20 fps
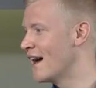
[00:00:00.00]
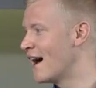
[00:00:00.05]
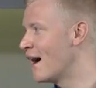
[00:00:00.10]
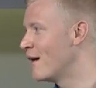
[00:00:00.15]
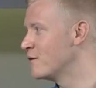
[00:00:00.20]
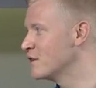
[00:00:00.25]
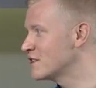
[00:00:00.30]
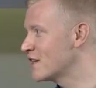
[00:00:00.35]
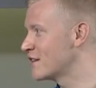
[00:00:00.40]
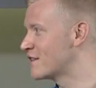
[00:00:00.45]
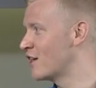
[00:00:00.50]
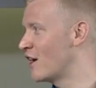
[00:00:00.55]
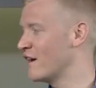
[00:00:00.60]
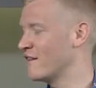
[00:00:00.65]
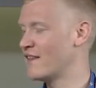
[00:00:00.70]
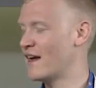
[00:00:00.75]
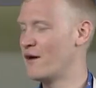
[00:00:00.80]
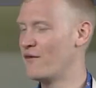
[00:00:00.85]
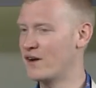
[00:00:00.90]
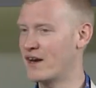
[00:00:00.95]
I wish I thought
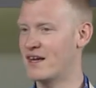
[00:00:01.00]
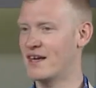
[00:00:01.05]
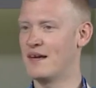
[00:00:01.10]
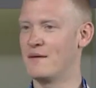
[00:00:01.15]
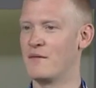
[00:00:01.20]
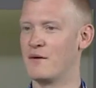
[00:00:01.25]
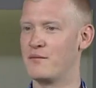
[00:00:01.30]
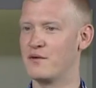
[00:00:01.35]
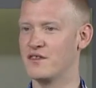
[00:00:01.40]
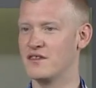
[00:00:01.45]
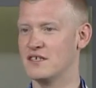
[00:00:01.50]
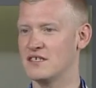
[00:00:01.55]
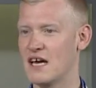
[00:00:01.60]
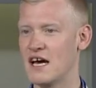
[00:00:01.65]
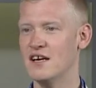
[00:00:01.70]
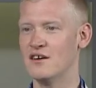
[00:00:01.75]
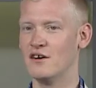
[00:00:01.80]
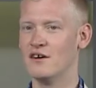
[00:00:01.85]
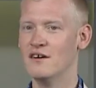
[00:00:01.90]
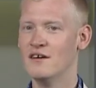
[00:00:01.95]
of that when I came up with the
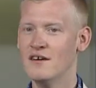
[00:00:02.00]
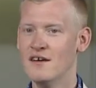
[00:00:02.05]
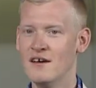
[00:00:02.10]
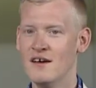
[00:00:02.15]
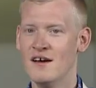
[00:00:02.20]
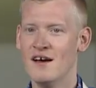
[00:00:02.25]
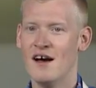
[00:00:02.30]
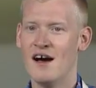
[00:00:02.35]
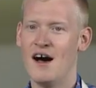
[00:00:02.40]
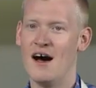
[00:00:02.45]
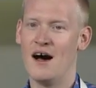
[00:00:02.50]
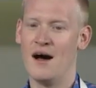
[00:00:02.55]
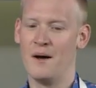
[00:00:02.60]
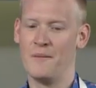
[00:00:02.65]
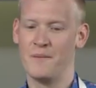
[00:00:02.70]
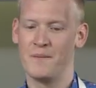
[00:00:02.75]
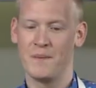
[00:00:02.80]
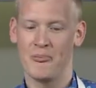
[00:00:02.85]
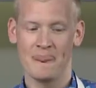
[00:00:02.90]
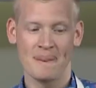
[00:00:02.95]
title.
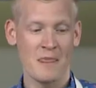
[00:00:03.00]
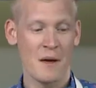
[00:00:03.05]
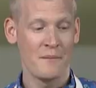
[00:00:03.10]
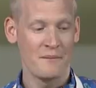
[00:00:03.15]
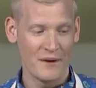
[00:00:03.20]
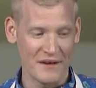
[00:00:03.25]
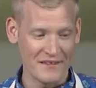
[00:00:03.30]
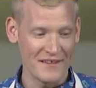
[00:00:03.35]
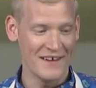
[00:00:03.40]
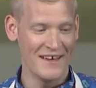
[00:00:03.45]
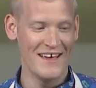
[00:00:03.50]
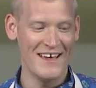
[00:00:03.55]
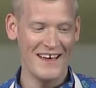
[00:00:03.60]
But